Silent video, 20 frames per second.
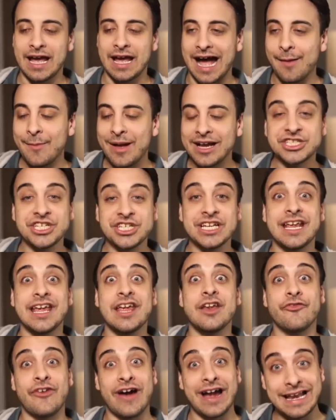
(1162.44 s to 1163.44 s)
I'm actually going to
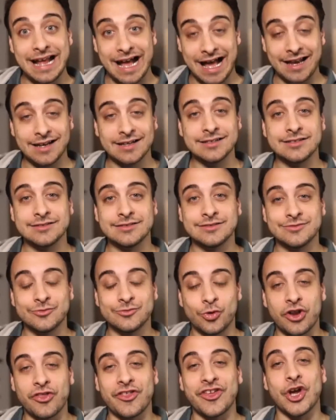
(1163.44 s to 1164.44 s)
invite on
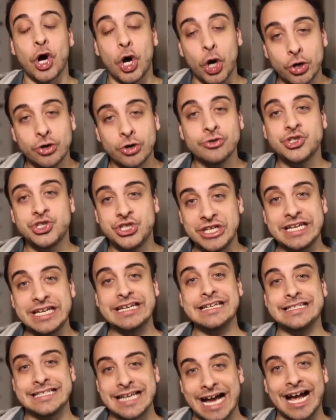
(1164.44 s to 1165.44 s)
one of the
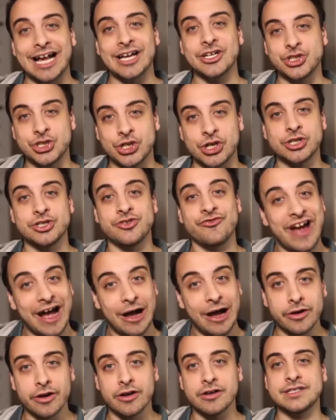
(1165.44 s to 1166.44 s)
OG dotChurch
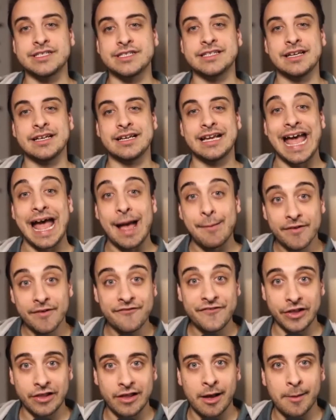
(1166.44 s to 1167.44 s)
founders, Emma
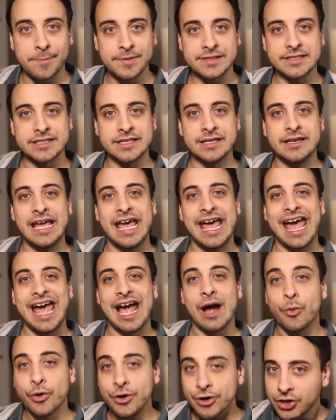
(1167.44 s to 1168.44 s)
Phillips,
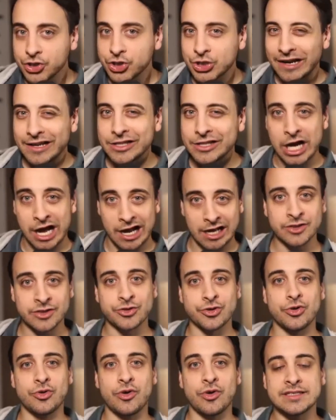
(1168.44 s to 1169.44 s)
and we're going to try to talk
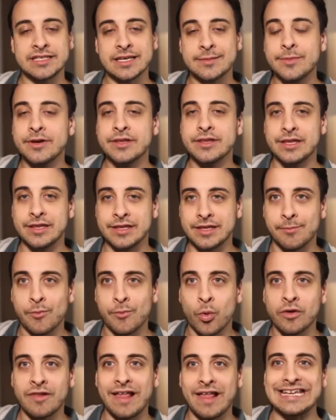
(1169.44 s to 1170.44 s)
through some of the
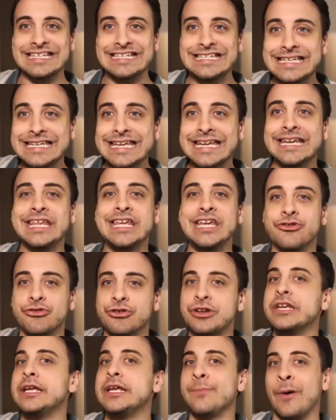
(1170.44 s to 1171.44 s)
more
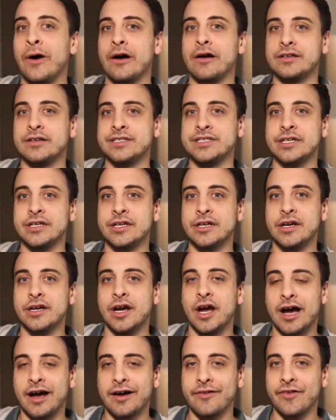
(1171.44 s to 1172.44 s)
nitty-gritty parts
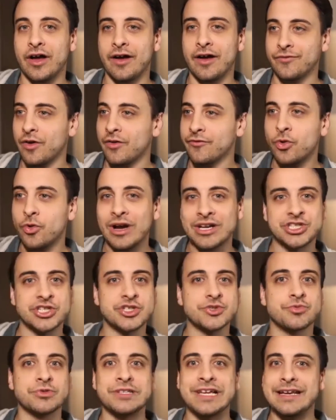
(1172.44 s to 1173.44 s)
of
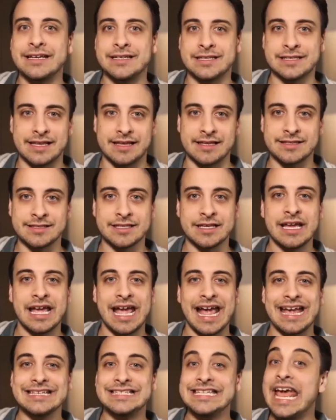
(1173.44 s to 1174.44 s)
questions related to this
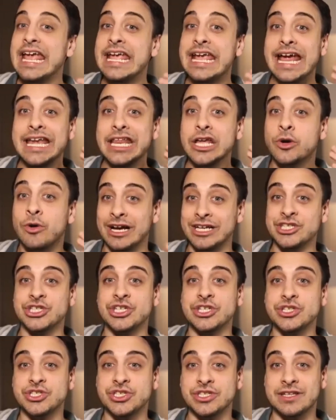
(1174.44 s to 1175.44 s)
and take any
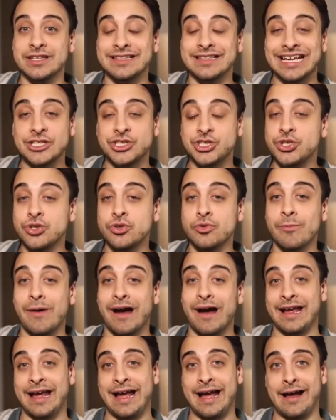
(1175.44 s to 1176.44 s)
questions that you
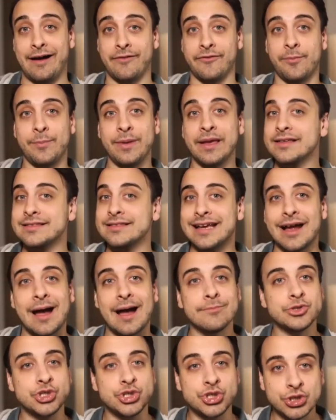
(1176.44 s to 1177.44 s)
might have, because
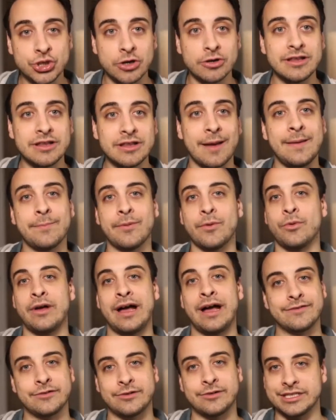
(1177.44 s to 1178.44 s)
I'm sure that people will
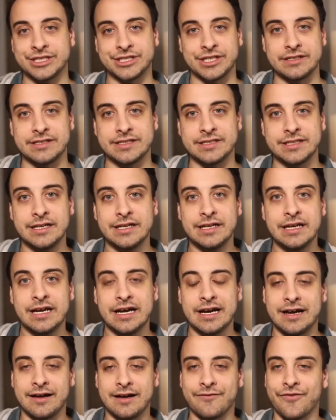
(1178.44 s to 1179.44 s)
have questions
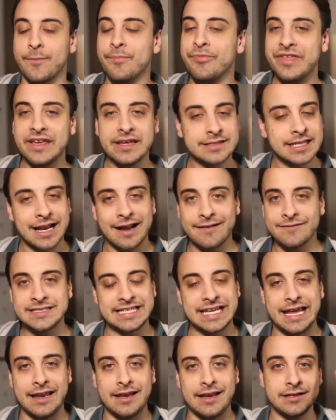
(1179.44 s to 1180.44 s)
from things that I've
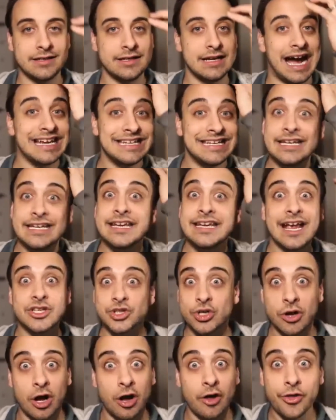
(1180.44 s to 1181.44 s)
said. I didn't
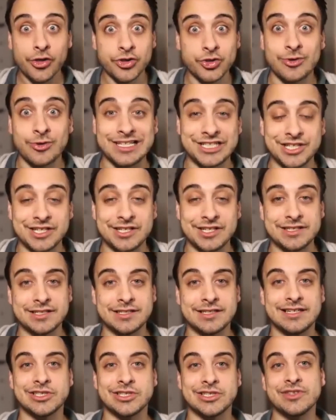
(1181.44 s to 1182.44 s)
answer all those
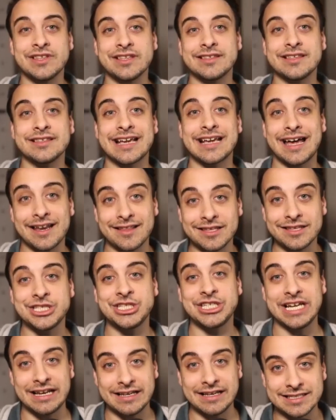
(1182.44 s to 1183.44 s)
questions, and so this is kind of the
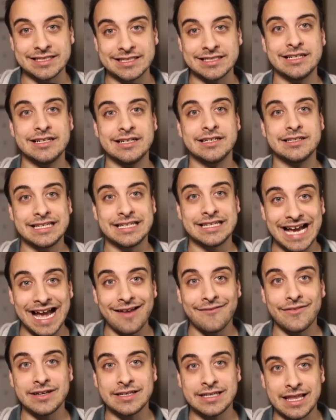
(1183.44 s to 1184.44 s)
chance to
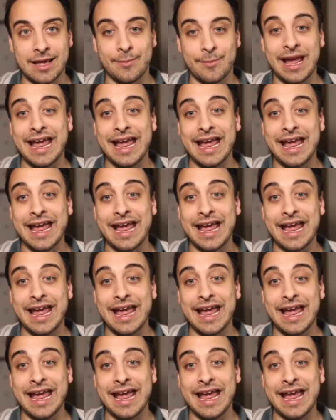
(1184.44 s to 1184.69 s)
dive into them.